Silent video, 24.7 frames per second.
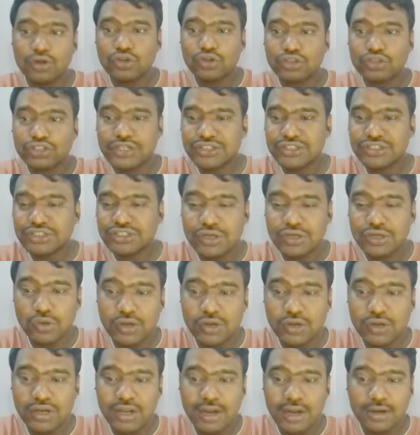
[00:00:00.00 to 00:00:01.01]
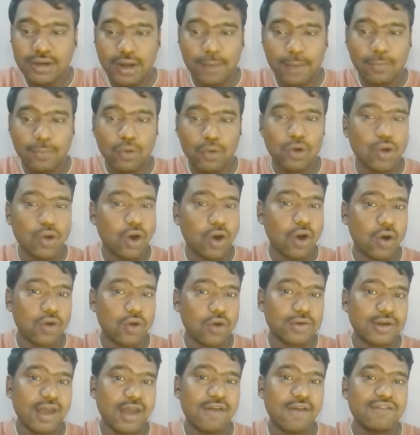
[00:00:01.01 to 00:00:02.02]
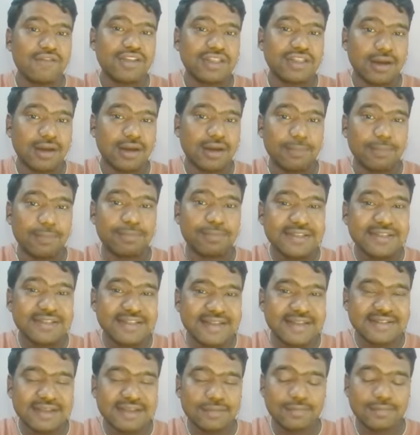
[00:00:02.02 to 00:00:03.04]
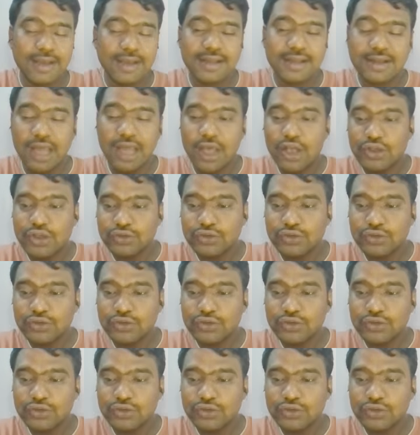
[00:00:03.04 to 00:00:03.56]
You just need to create Apollo account with the business email